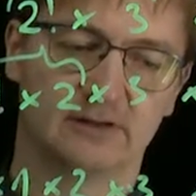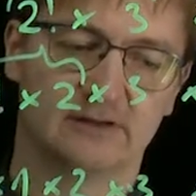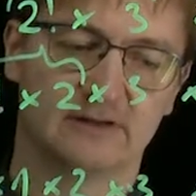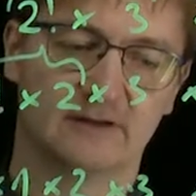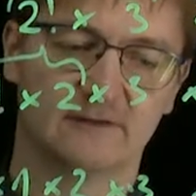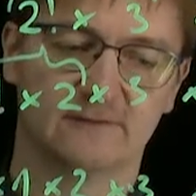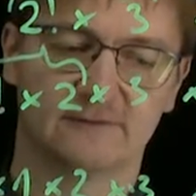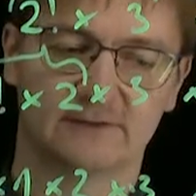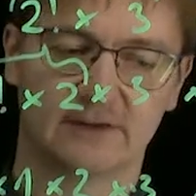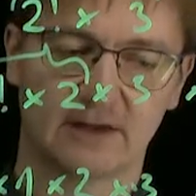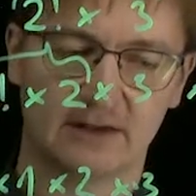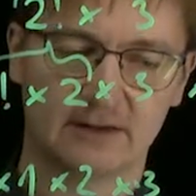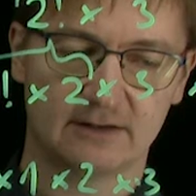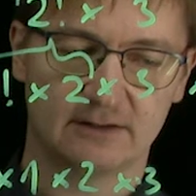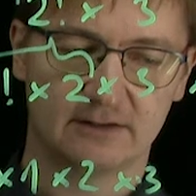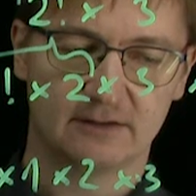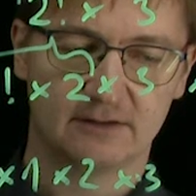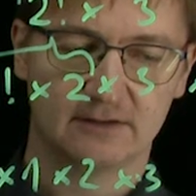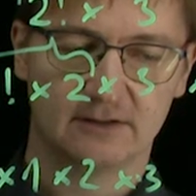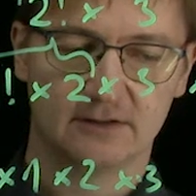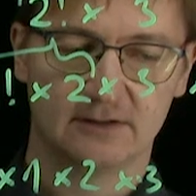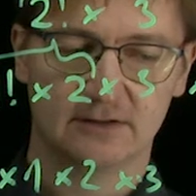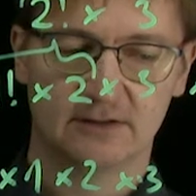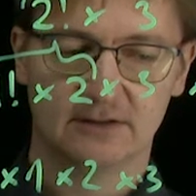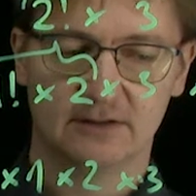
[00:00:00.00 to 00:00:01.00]
f10.
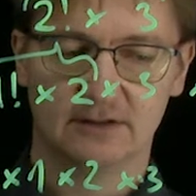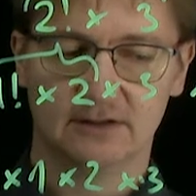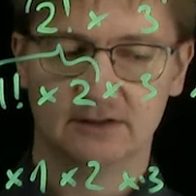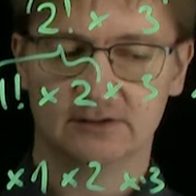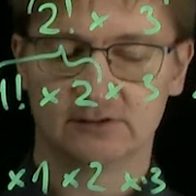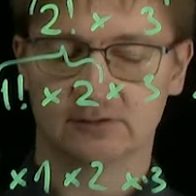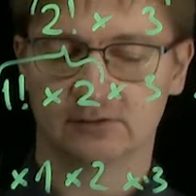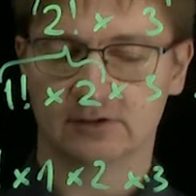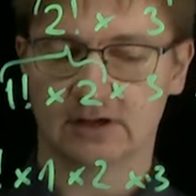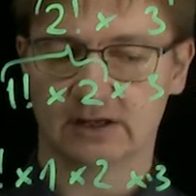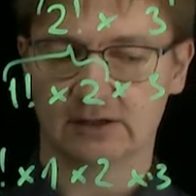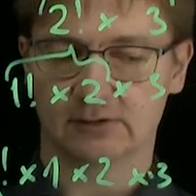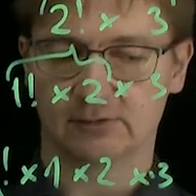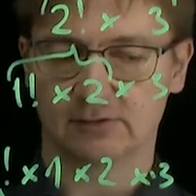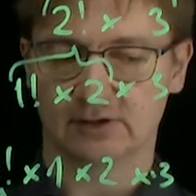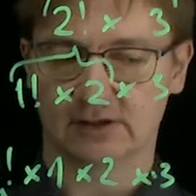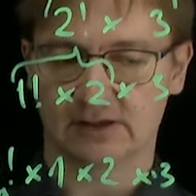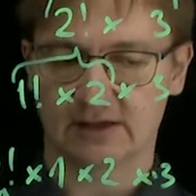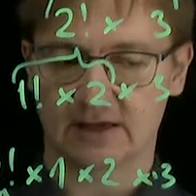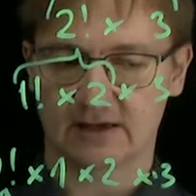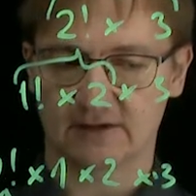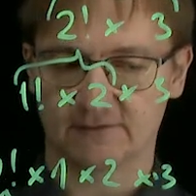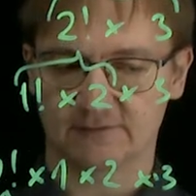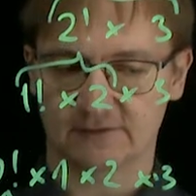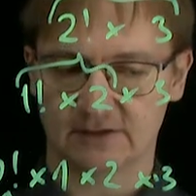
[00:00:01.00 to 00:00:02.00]
To calculate
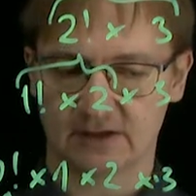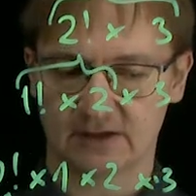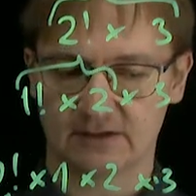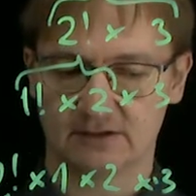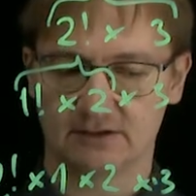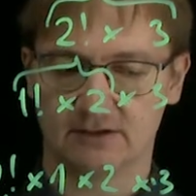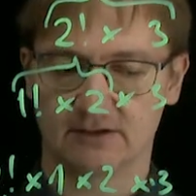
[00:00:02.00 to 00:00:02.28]
f10,